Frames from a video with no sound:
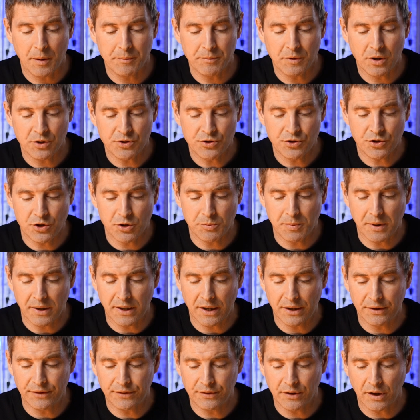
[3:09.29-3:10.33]
I'm not sure about
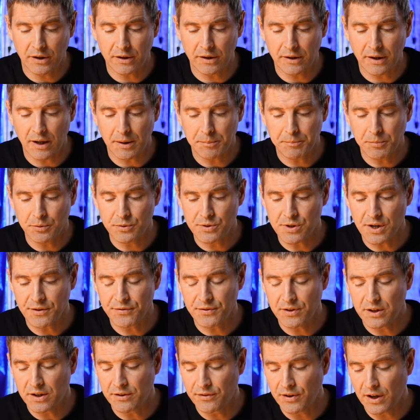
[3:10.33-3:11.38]
outside of that, but
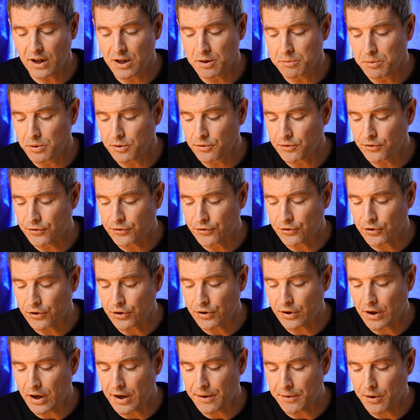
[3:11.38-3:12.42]
definitely available
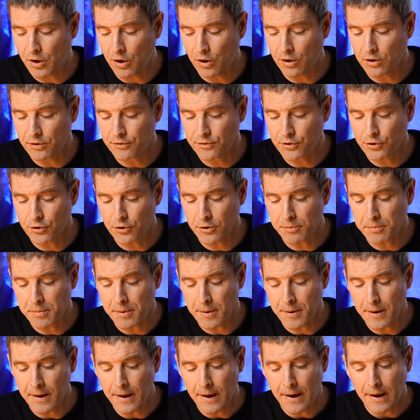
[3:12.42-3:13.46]
for all of Europe.
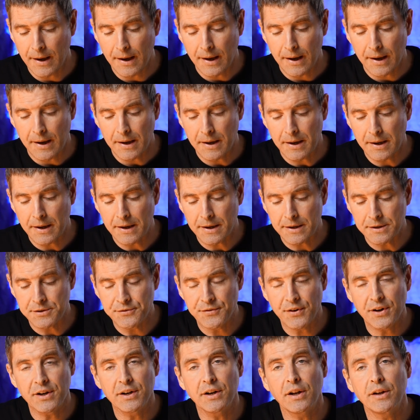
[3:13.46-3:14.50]
And
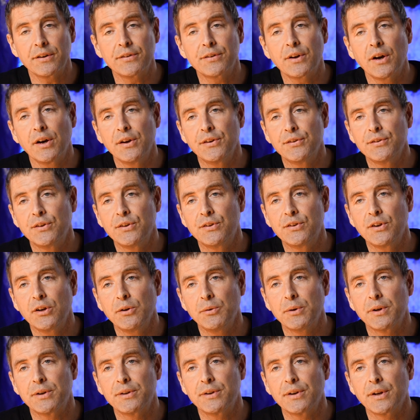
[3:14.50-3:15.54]
very nice guys to deal
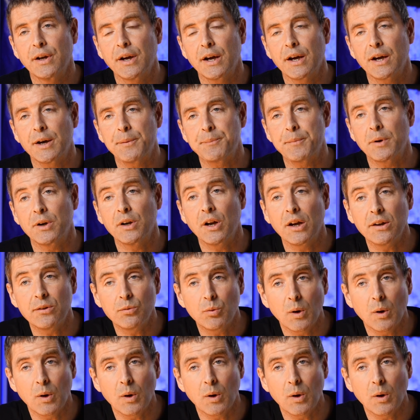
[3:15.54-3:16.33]
with. Nice